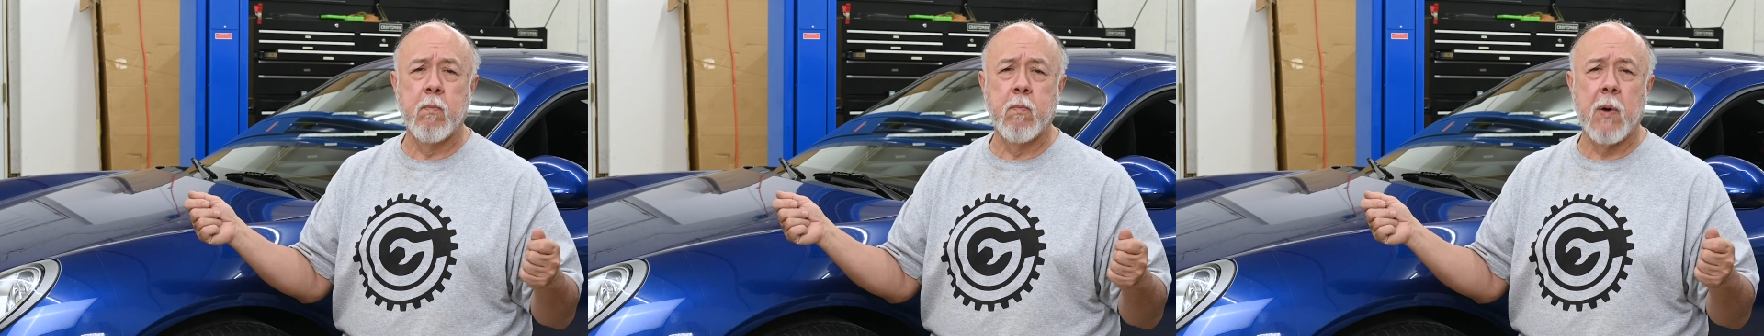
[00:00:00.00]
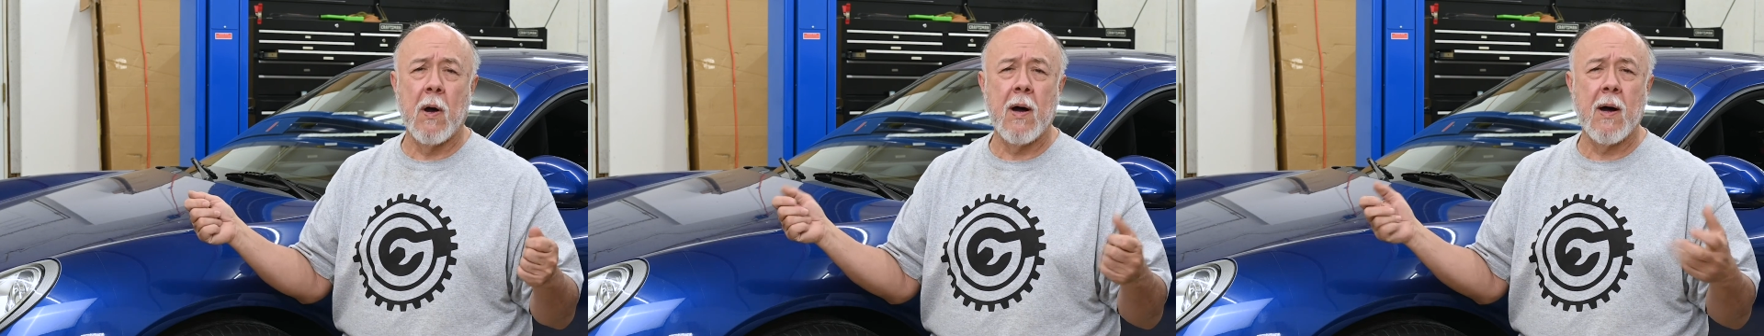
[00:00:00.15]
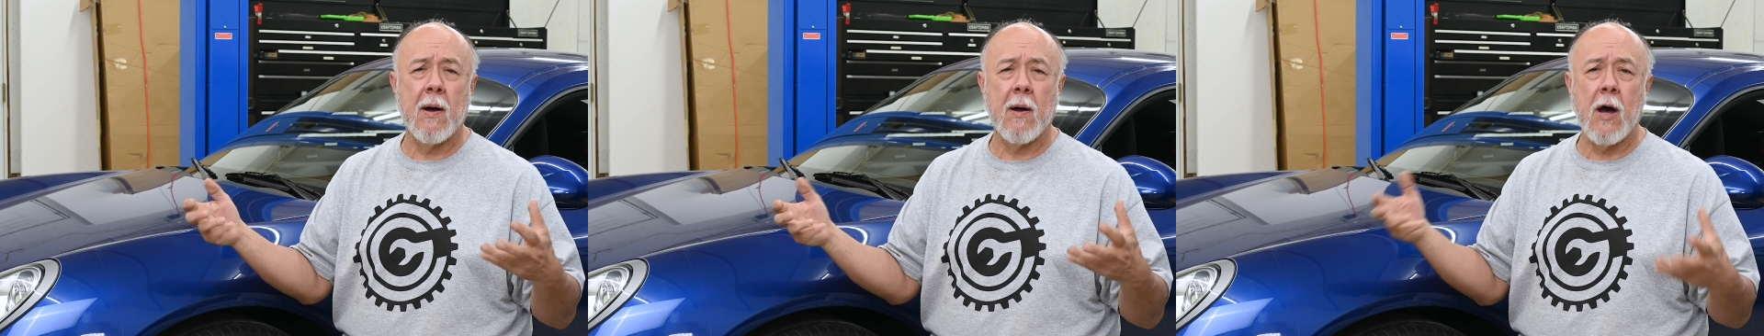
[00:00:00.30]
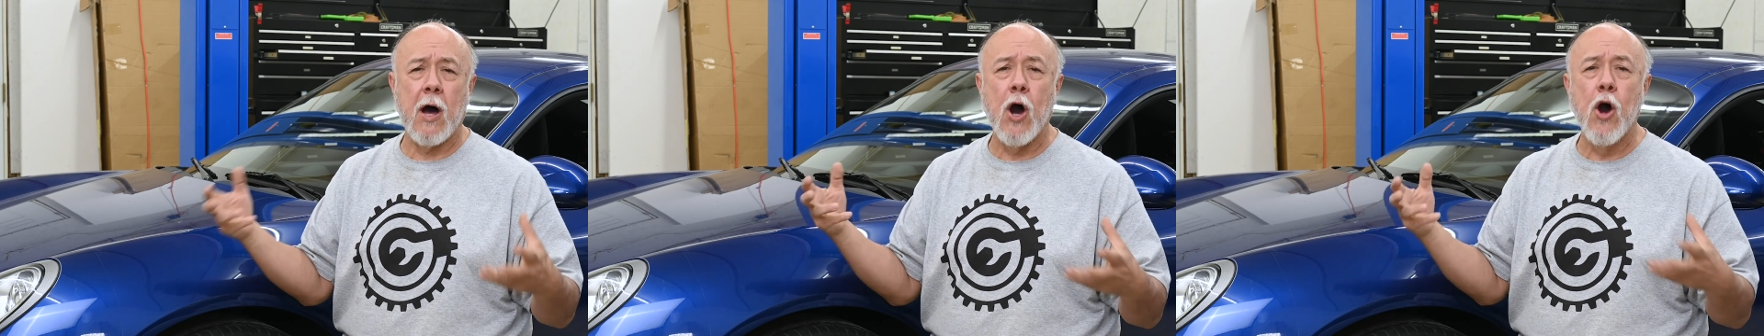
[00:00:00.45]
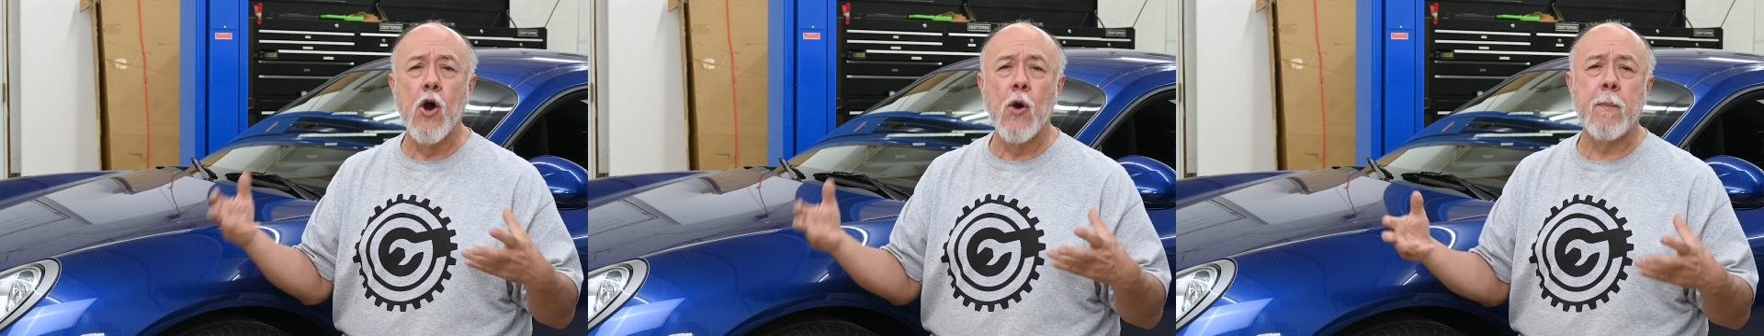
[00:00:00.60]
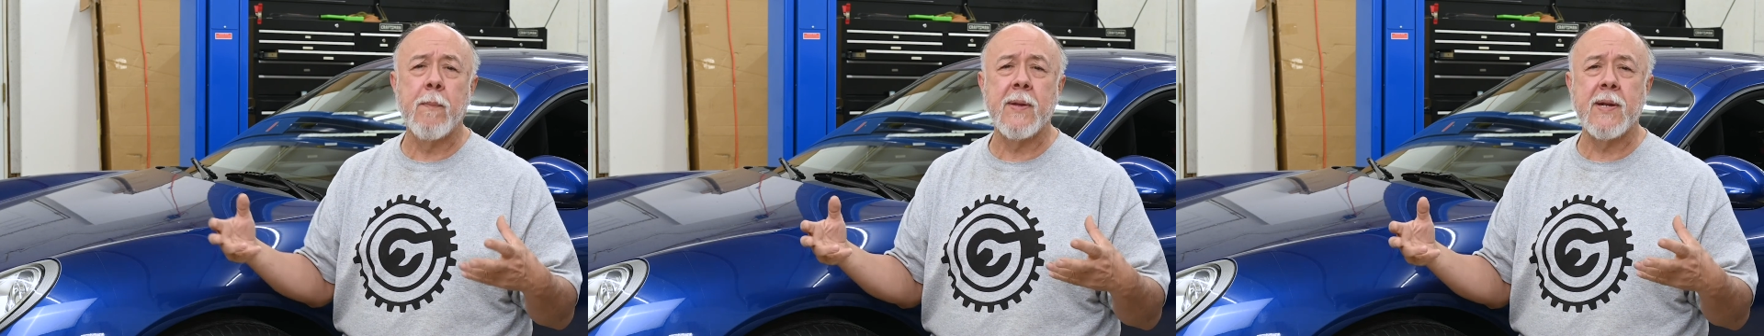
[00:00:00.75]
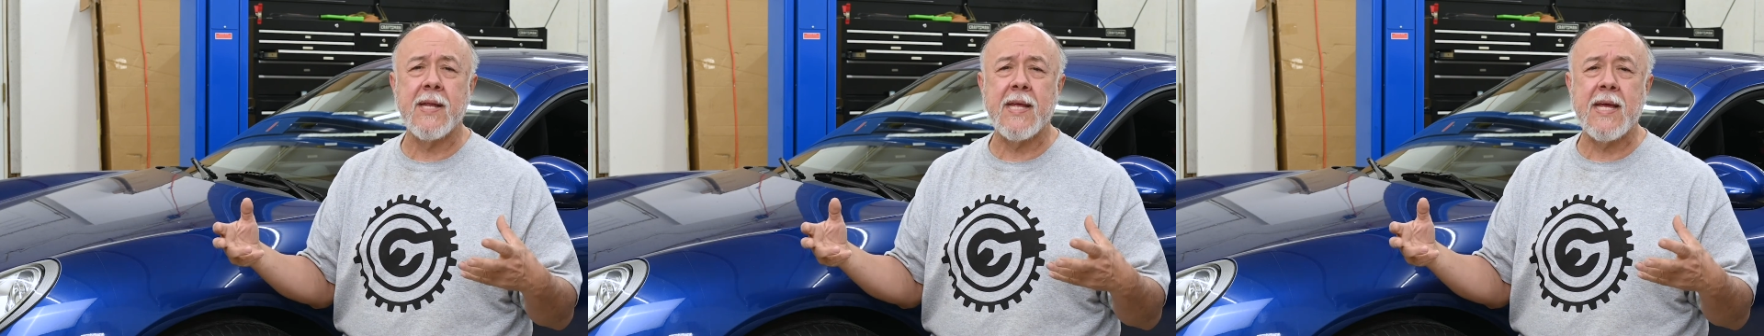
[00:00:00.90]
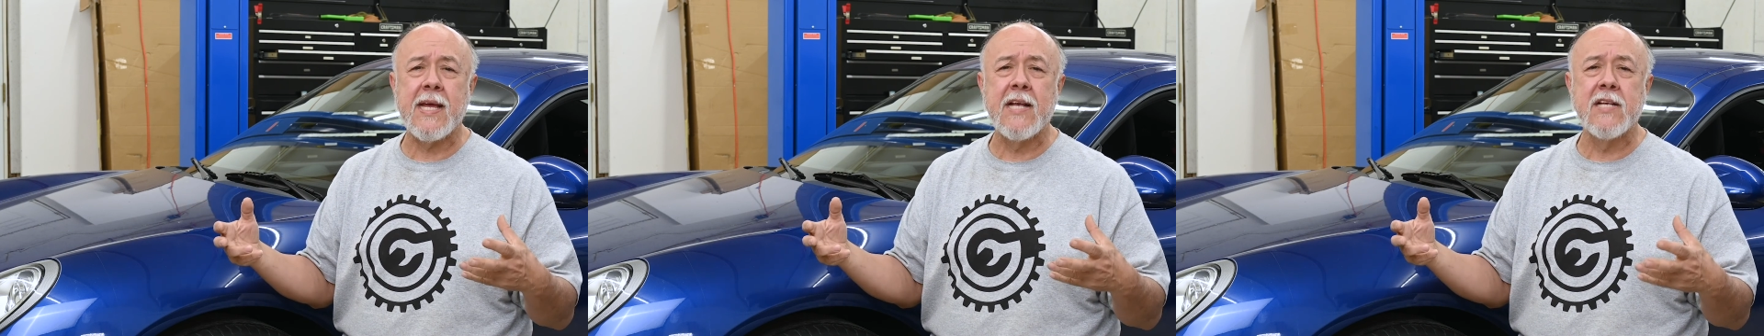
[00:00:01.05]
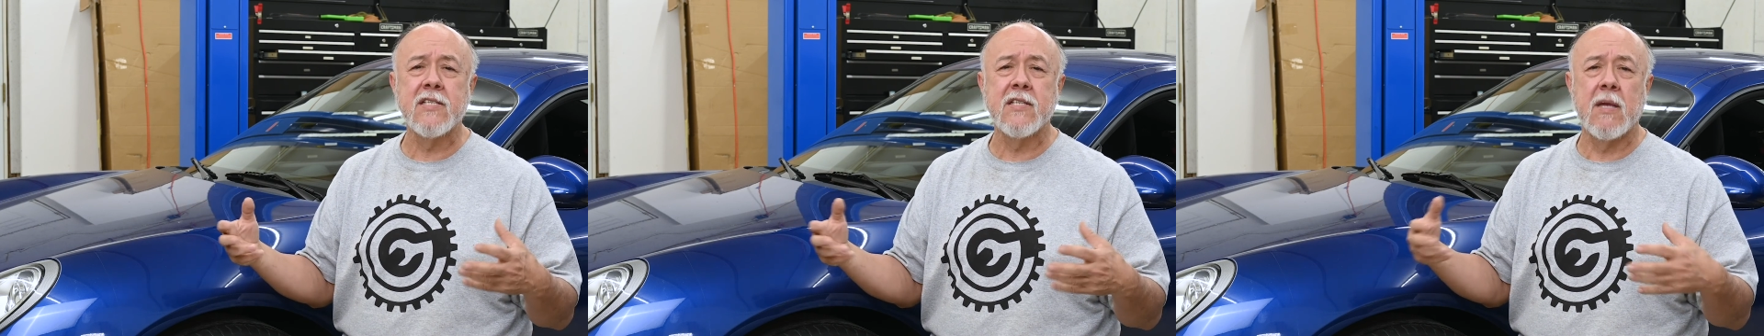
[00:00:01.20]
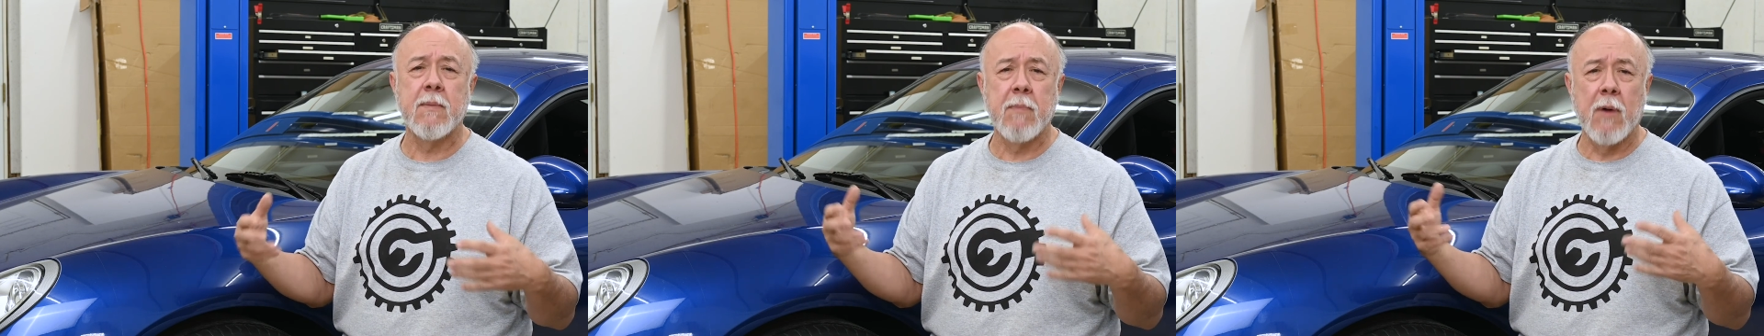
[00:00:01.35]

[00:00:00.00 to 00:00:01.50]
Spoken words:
open easily,